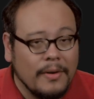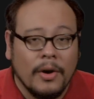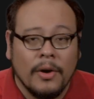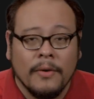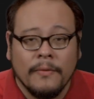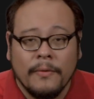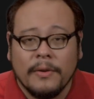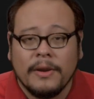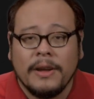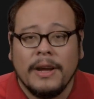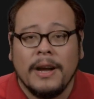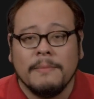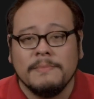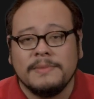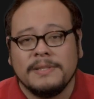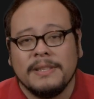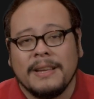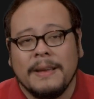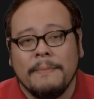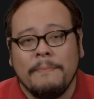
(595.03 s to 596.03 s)

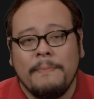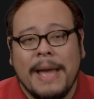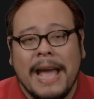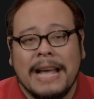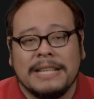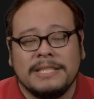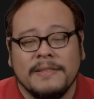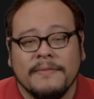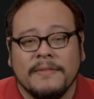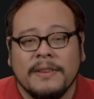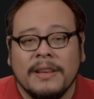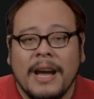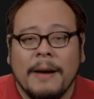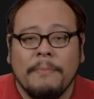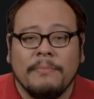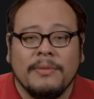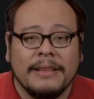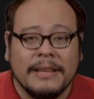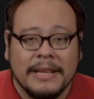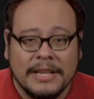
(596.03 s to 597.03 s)
overcomes the capacitive
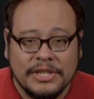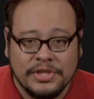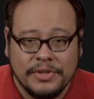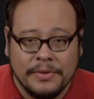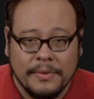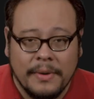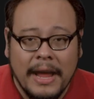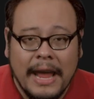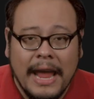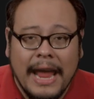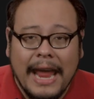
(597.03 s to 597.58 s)
coupling issue